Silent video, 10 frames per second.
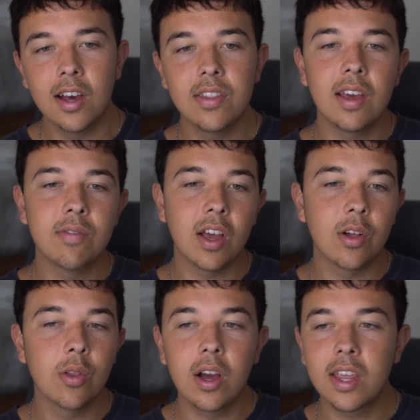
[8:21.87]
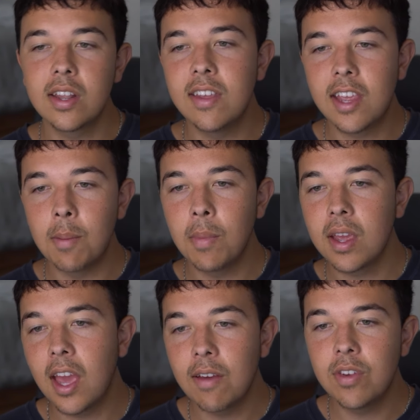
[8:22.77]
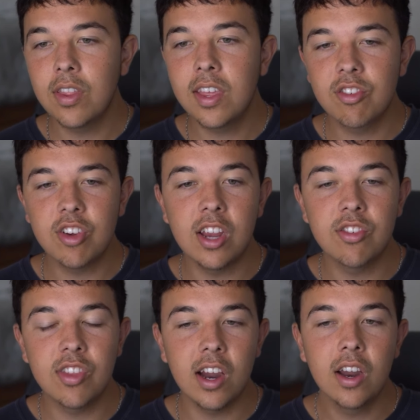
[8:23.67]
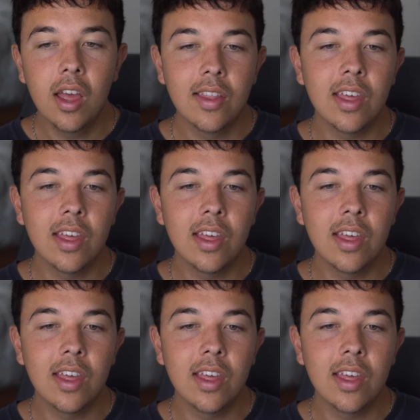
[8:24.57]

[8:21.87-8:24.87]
They have Tyler Lockett, DK Metcalf. Nothing's changed there.